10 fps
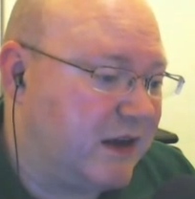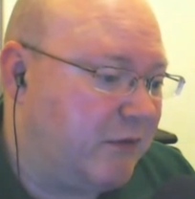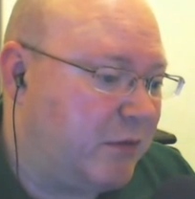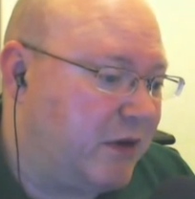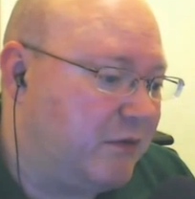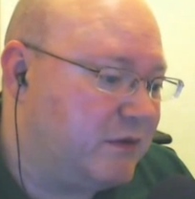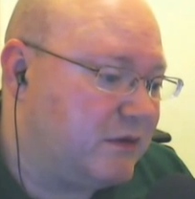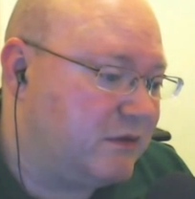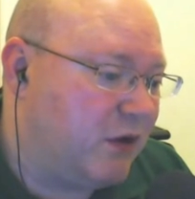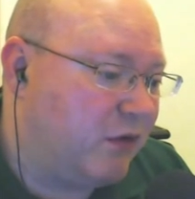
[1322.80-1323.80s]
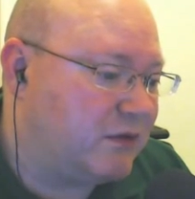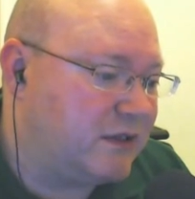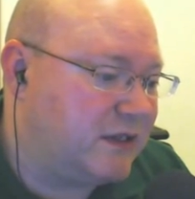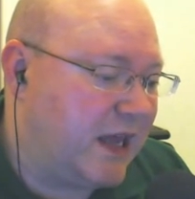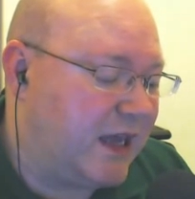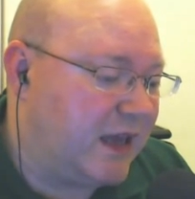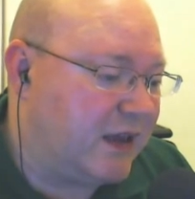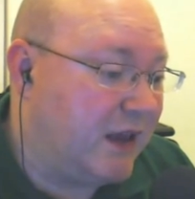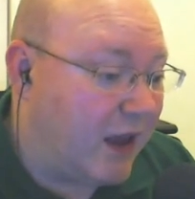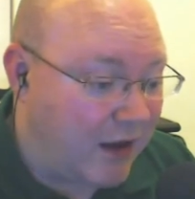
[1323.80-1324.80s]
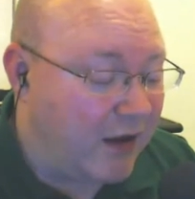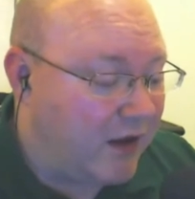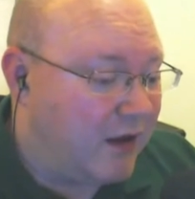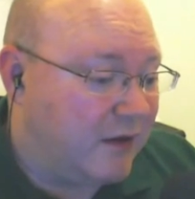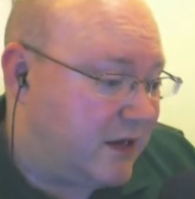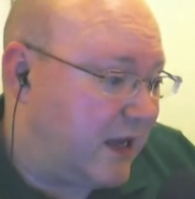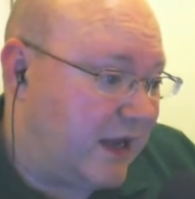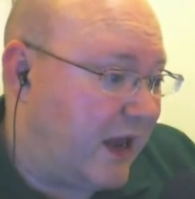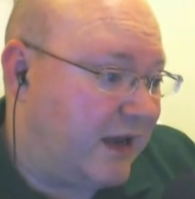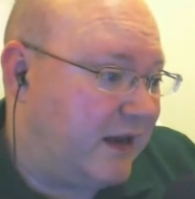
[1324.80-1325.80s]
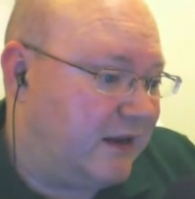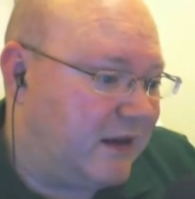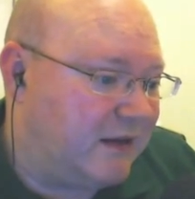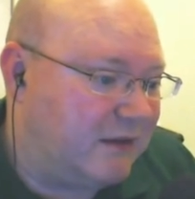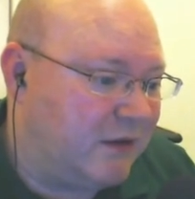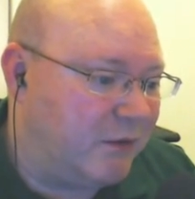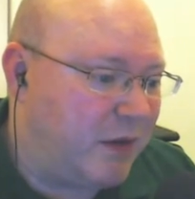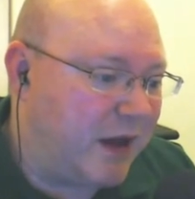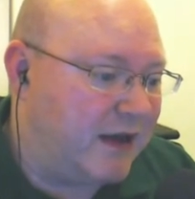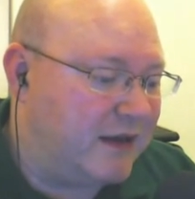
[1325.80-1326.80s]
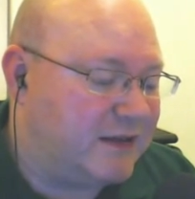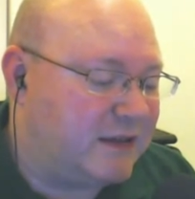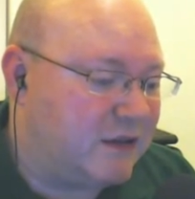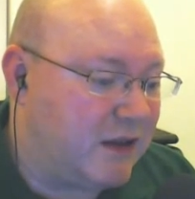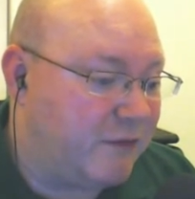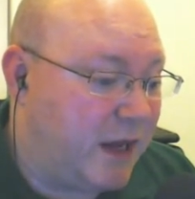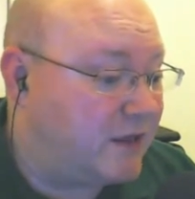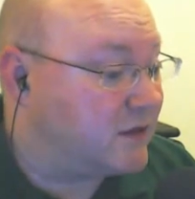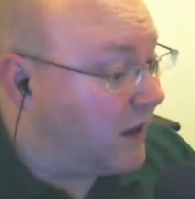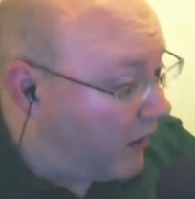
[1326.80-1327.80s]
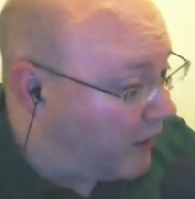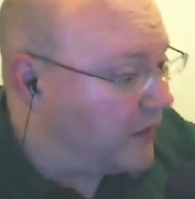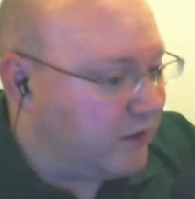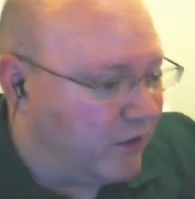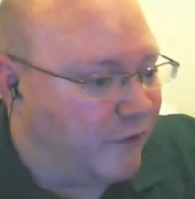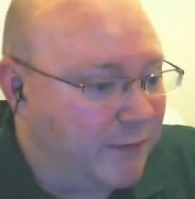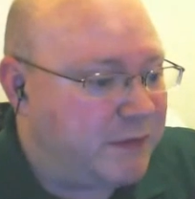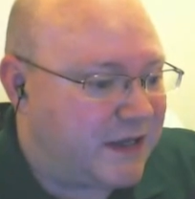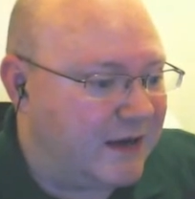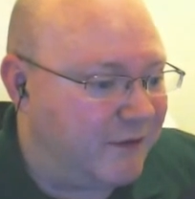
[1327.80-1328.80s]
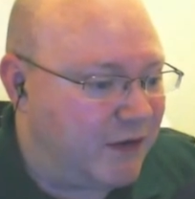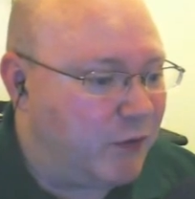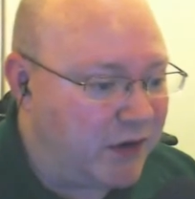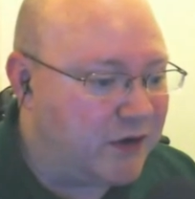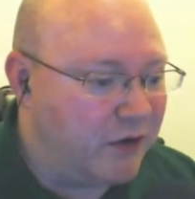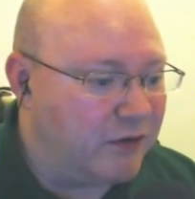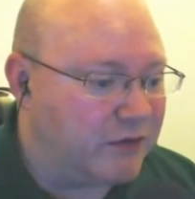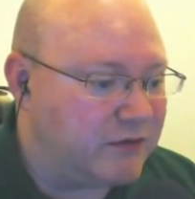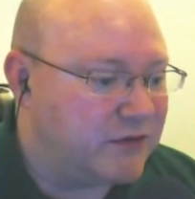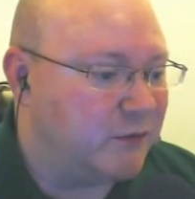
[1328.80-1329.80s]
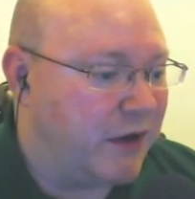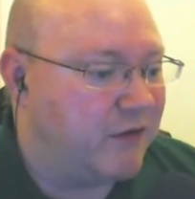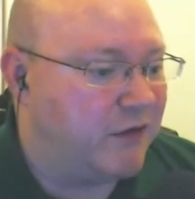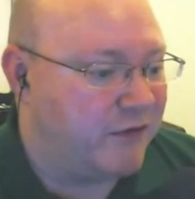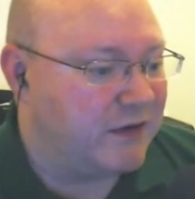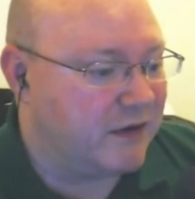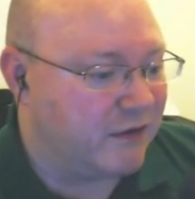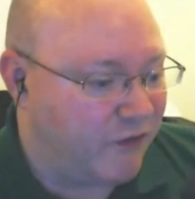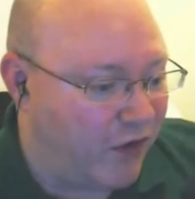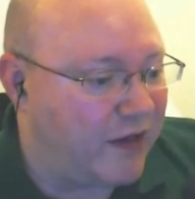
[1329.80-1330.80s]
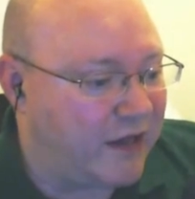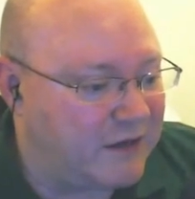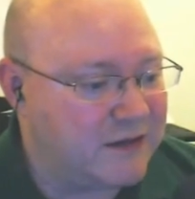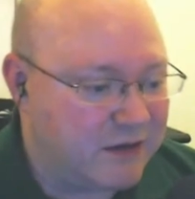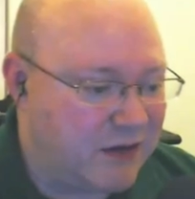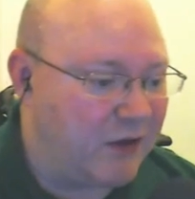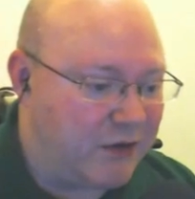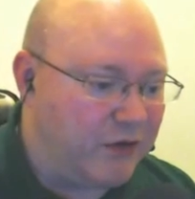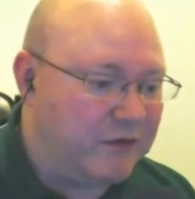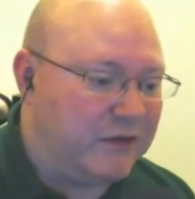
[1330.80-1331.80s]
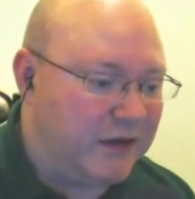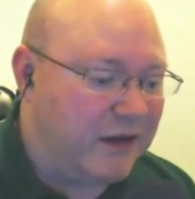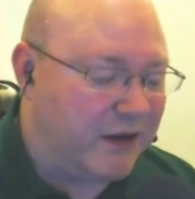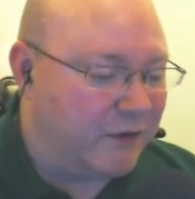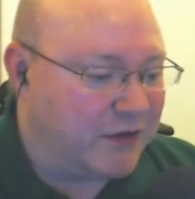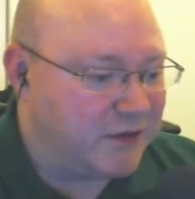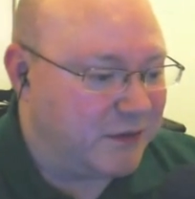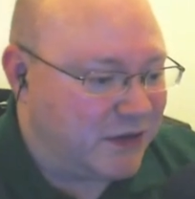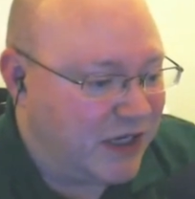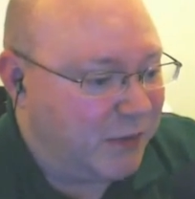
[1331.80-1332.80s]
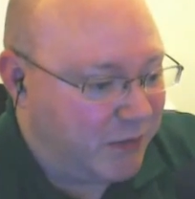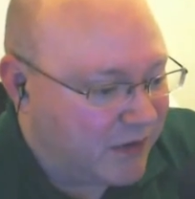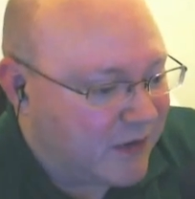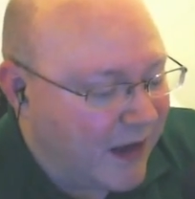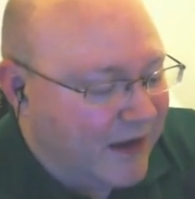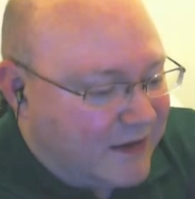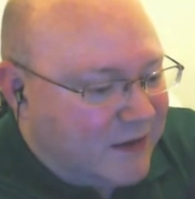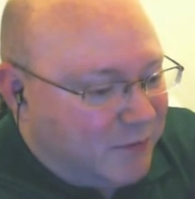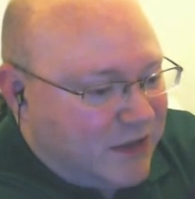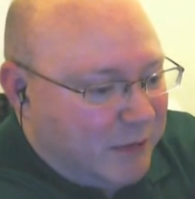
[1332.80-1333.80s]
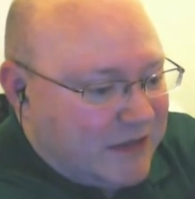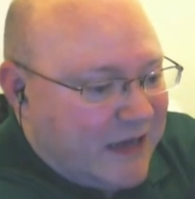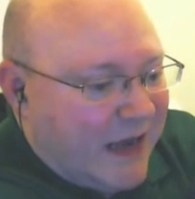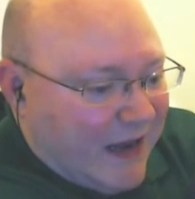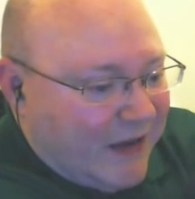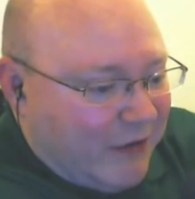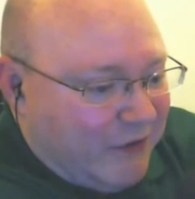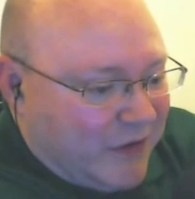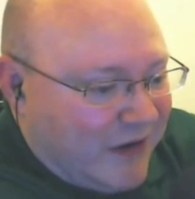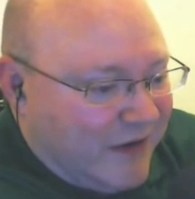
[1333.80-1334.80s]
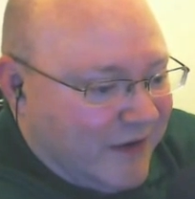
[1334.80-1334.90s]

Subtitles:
everybody was not taking any, buying any seats on their planes. On the flip side, if you want to go somewhere over into the Far East, and you want something cheap, that is the cheapest airline currently.